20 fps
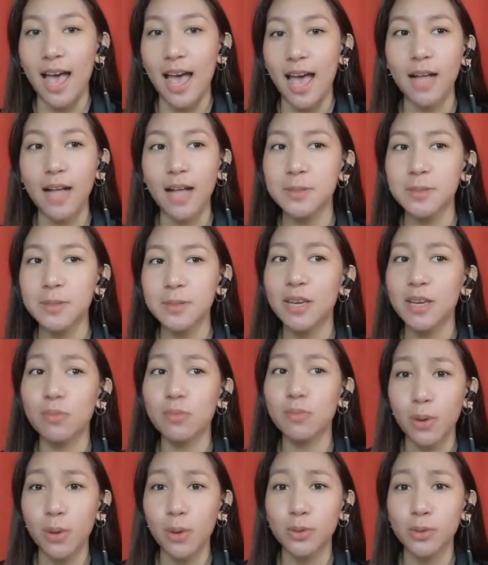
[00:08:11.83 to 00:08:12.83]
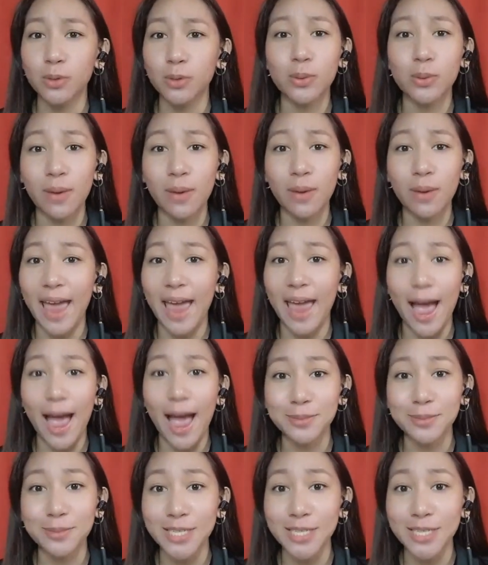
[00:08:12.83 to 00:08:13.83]
helped me grow to who I
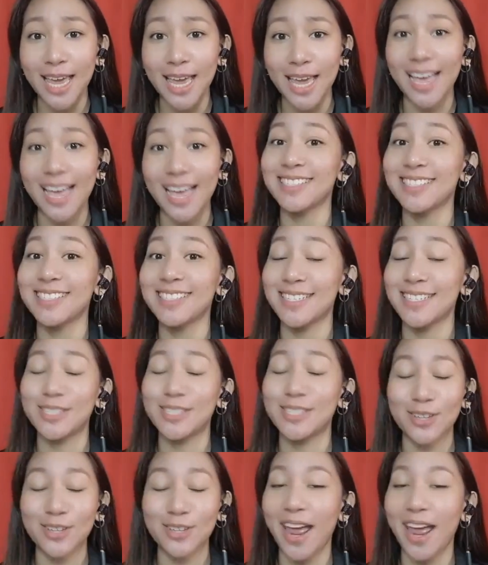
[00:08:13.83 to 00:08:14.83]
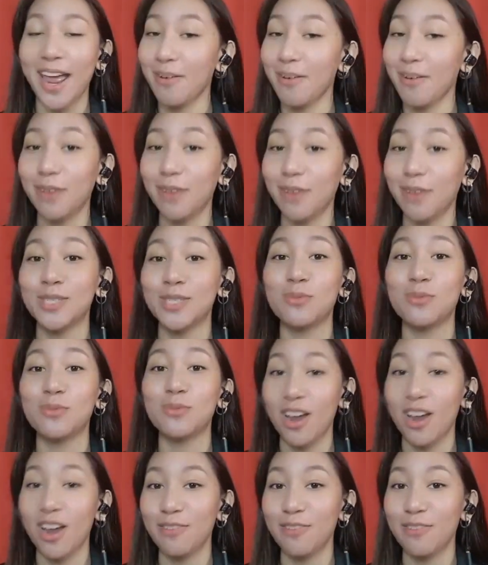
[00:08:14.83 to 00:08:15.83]
am today, and Sir Eric was
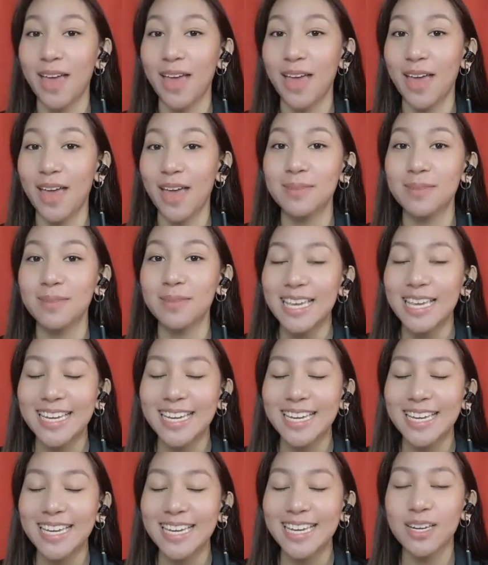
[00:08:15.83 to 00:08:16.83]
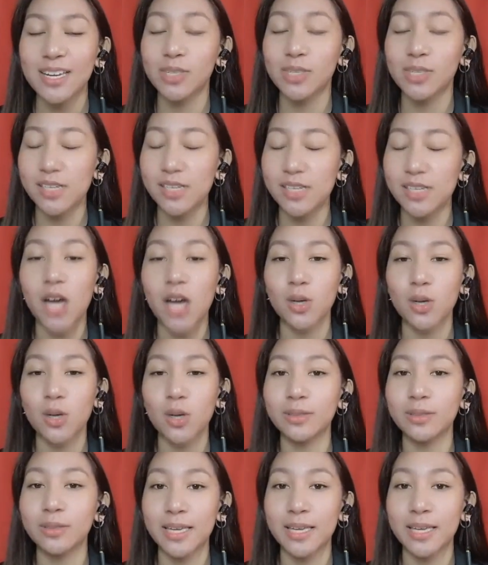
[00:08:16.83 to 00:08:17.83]
one of them. He was not
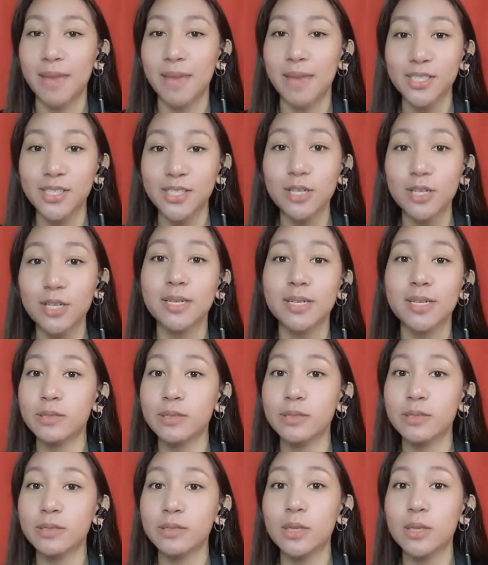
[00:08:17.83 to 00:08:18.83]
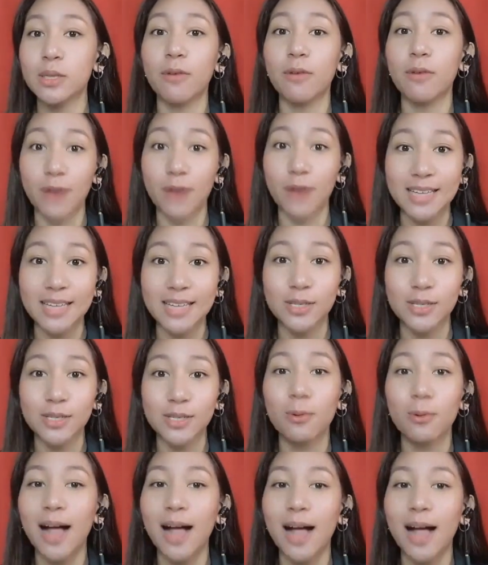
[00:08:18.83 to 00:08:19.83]
only a mentor, but also a friend who
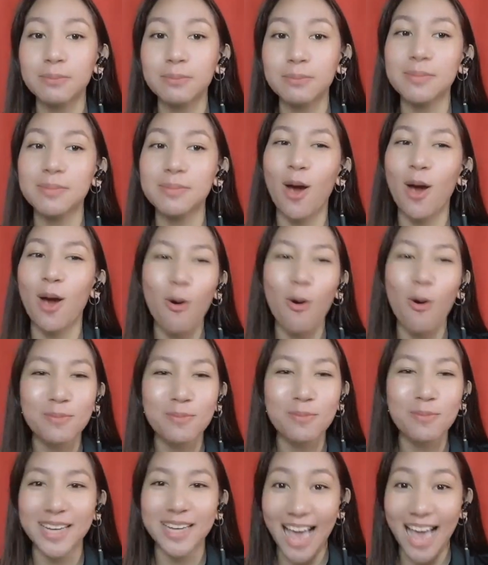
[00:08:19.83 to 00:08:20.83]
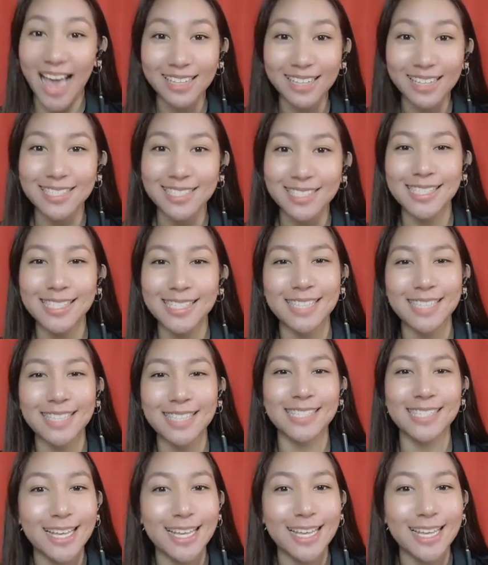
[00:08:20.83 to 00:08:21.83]
helped me hone my talents and
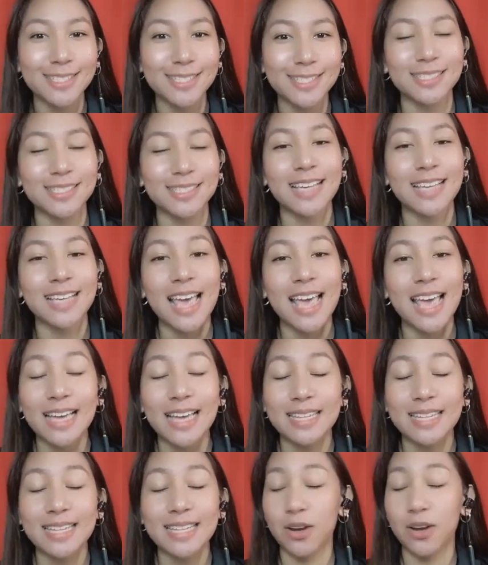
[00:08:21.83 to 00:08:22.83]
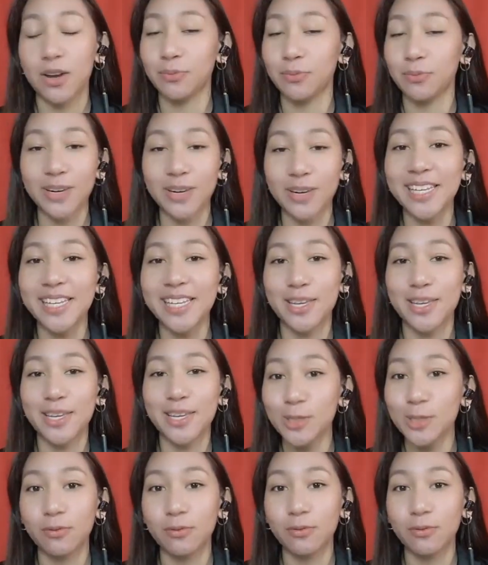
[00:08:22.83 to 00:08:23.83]
skills that are really
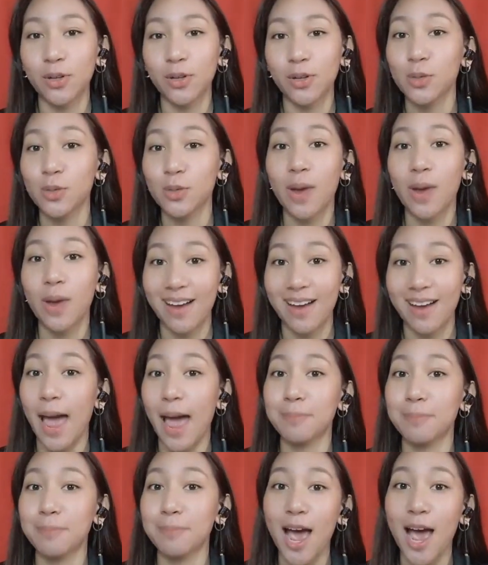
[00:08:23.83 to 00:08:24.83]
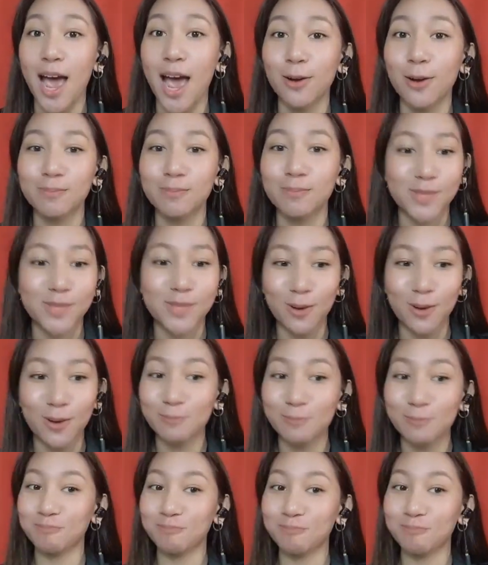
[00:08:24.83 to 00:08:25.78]
useful to where I am now. So